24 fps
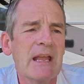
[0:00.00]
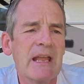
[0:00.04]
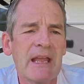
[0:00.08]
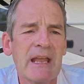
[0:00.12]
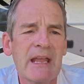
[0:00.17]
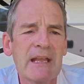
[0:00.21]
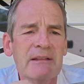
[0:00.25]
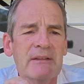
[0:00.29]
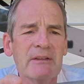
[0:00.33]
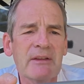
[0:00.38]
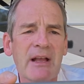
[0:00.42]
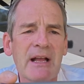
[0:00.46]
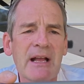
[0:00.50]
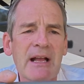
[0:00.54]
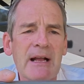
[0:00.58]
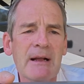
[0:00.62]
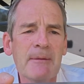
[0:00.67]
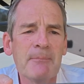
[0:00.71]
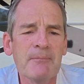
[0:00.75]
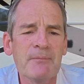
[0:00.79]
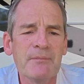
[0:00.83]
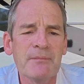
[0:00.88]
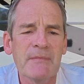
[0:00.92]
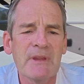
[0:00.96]
It
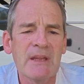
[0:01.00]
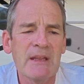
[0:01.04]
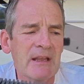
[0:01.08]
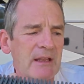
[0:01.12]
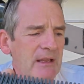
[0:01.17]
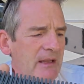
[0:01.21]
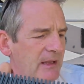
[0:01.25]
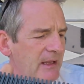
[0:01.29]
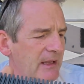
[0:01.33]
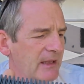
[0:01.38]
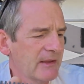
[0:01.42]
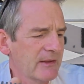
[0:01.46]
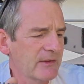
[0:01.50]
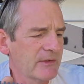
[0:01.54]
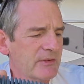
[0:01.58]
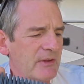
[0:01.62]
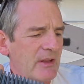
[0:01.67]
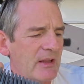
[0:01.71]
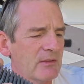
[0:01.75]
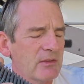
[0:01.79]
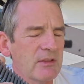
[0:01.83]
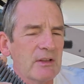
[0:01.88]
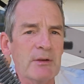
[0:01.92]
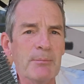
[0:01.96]
um, is
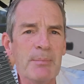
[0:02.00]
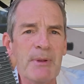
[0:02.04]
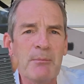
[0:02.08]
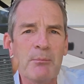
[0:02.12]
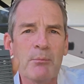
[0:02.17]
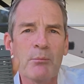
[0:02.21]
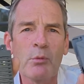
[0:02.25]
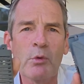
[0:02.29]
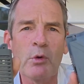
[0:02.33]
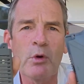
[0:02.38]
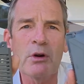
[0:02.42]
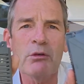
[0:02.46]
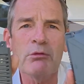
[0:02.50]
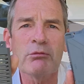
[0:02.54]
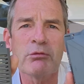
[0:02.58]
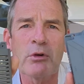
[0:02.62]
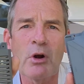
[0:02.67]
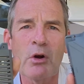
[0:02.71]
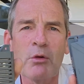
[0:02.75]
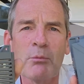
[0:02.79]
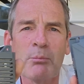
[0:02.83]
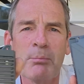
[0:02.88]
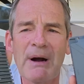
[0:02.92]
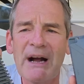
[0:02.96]
a little bit more
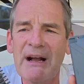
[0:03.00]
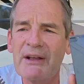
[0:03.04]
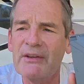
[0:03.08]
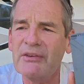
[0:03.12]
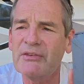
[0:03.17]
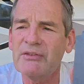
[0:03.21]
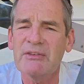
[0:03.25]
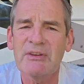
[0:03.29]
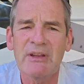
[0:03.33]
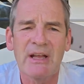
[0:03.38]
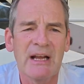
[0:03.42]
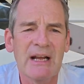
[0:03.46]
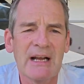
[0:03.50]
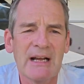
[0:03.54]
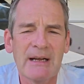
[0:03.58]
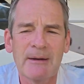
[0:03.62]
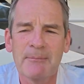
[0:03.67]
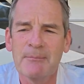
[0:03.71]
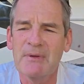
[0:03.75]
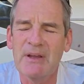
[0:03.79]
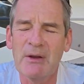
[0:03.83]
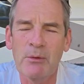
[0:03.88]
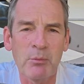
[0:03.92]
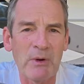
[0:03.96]
robust.
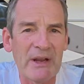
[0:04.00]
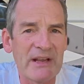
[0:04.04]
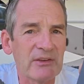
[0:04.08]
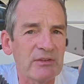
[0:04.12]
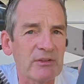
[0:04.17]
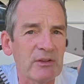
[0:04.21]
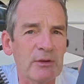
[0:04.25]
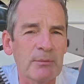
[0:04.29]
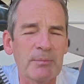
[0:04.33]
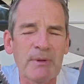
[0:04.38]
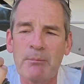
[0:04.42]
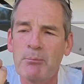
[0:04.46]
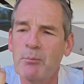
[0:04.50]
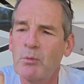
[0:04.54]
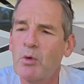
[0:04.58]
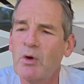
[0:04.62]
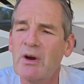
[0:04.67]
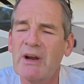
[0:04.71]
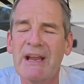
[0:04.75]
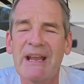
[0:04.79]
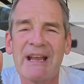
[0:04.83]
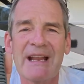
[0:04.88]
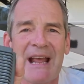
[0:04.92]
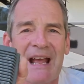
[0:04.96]
Um, it weighs a little bit
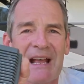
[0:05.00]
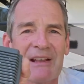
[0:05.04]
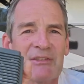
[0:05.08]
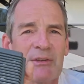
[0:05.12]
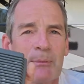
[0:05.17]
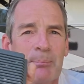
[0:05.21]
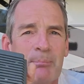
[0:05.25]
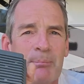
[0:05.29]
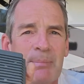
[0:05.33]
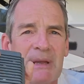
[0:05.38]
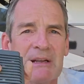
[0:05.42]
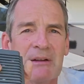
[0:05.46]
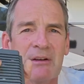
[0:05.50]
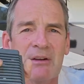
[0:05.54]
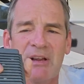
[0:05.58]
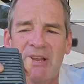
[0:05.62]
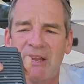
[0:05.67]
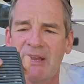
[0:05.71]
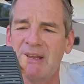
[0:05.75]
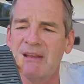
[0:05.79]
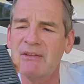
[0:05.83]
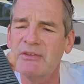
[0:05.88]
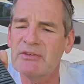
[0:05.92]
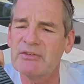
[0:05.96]
more. It has a bigger
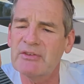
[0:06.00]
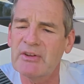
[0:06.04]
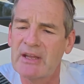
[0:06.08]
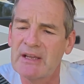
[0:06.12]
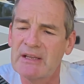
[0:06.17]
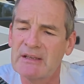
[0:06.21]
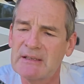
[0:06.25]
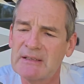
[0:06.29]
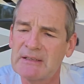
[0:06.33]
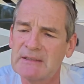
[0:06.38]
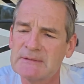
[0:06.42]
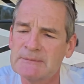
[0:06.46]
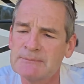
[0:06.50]
heat sink.